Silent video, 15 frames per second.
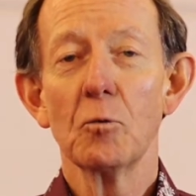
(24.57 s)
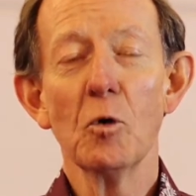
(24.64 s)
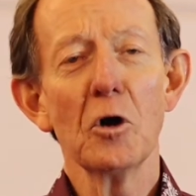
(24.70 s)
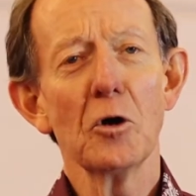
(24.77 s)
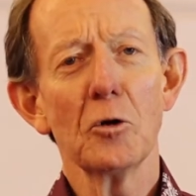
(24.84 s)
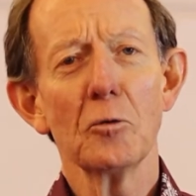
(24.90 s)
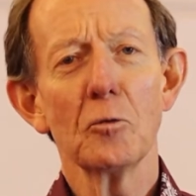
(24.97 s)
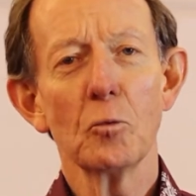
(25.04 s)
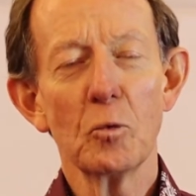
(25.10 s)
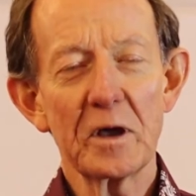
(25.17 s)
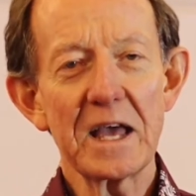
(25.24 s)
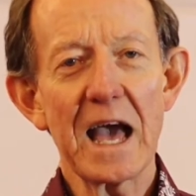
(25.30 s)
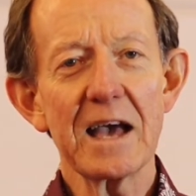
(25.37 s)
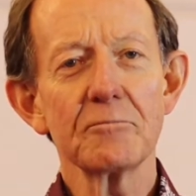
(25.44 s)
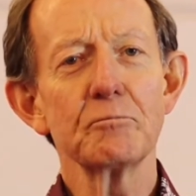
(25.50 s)
Well,
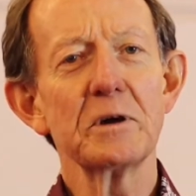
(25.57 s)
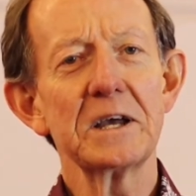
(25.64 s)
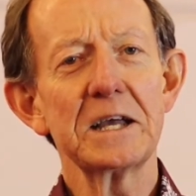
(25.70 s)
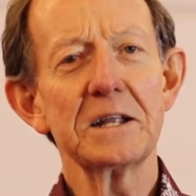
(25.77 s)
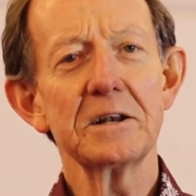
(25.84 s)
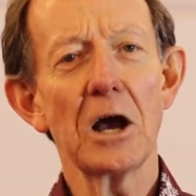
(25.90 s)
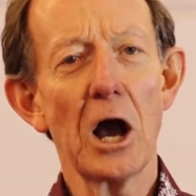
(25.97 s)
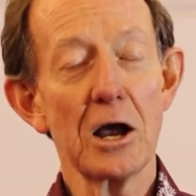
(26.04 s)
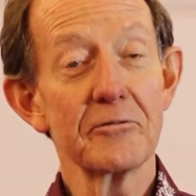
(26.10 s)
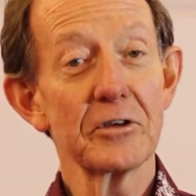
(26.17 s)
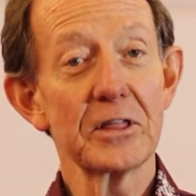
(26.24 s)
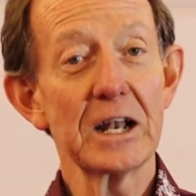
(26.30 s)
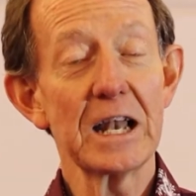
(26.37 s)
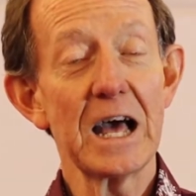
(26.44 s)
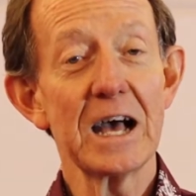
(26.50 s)
we have been,
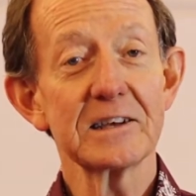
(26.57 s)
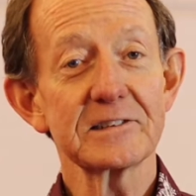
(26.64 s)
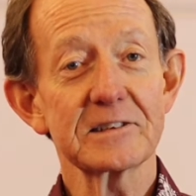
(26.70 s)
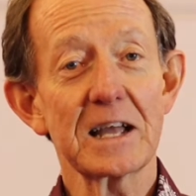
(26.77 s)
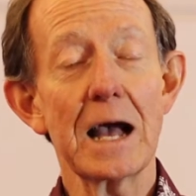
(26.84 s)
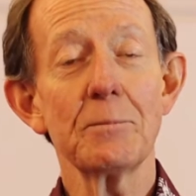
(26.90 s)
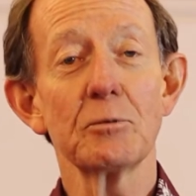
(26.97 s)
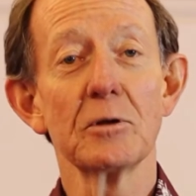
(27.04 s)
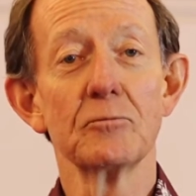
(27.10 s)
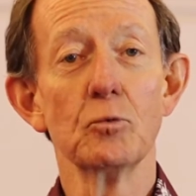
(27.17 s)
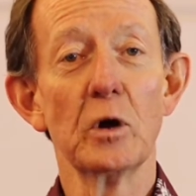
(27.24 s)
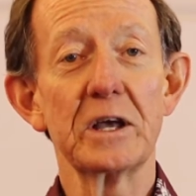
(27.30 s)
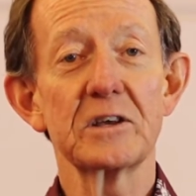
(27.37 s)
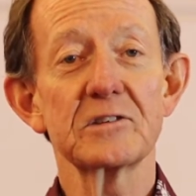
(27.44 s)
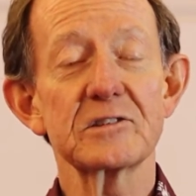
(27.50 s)
over the last couple
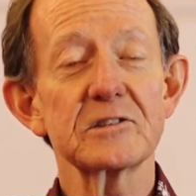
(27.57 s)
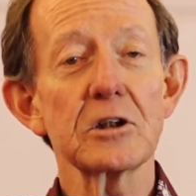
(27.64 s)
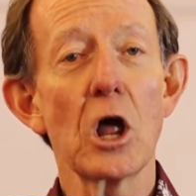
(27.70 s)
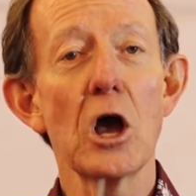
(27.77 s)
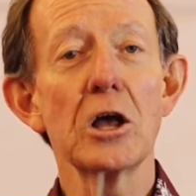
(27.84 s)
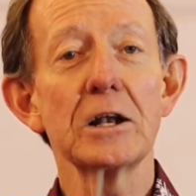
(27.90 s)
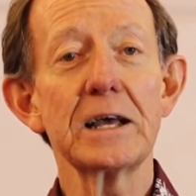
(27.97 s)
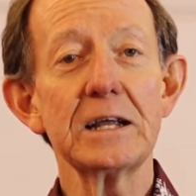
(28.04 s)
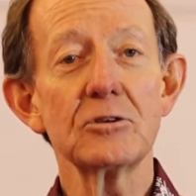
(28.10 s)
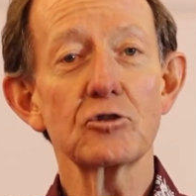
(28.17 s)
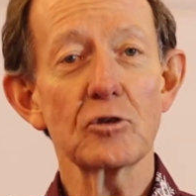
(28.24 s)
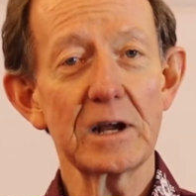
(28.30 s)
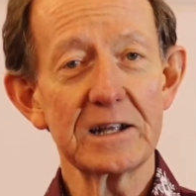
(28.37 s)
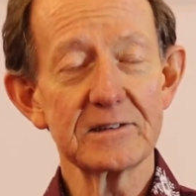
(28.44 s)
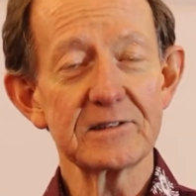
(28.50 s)
of weeks, slowly
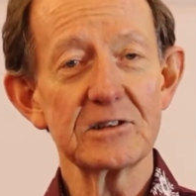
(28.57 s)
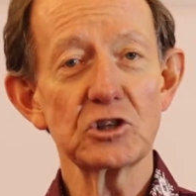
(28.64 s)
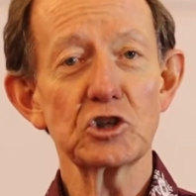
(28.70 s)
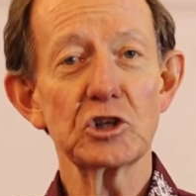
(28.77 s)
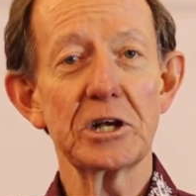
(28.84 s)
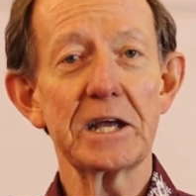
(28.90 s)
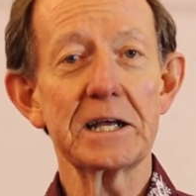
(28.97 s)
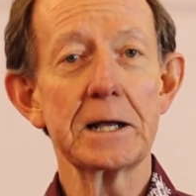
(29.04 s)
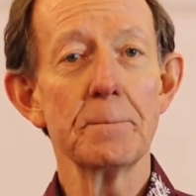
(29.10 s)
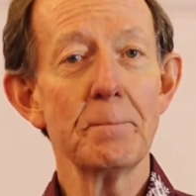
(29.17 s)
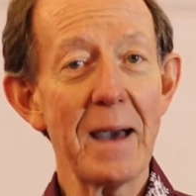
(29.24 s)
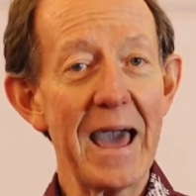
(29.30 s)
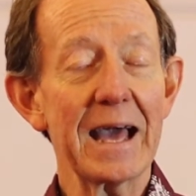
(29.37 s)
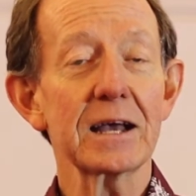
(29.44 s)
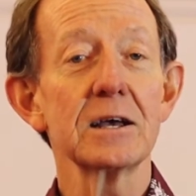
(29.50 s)

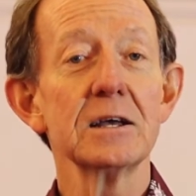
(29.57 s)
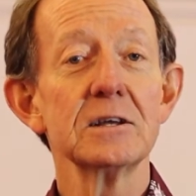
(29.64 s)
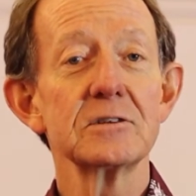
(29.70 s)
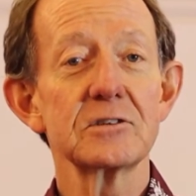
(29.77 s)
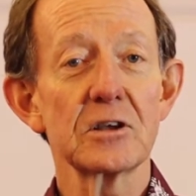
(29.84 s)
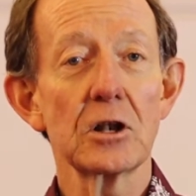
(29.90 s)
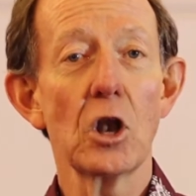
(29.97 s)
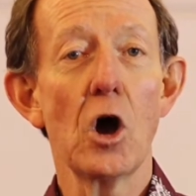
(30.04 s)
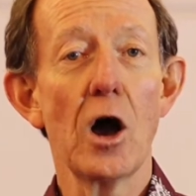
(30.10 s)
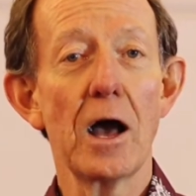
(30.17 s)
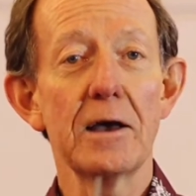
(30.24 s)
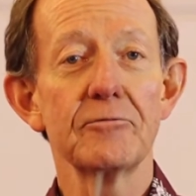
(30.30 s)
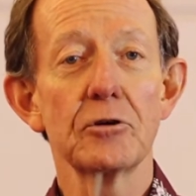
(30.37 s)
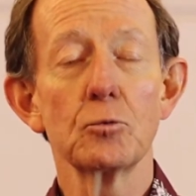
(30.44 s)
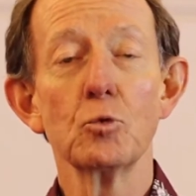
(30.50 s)
transitioning back to
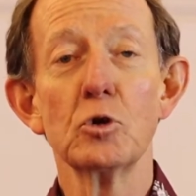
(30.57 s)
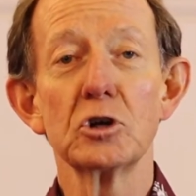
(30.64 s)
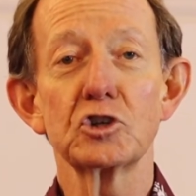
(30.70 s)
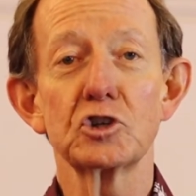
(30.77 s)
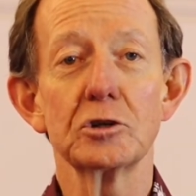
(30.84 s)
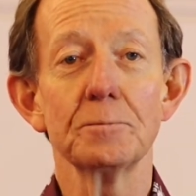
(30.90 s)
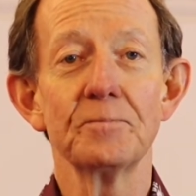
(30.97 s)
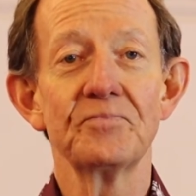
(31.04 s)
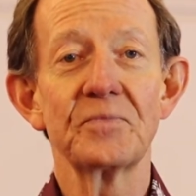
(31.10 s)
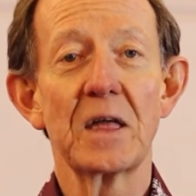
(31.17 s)
live worship,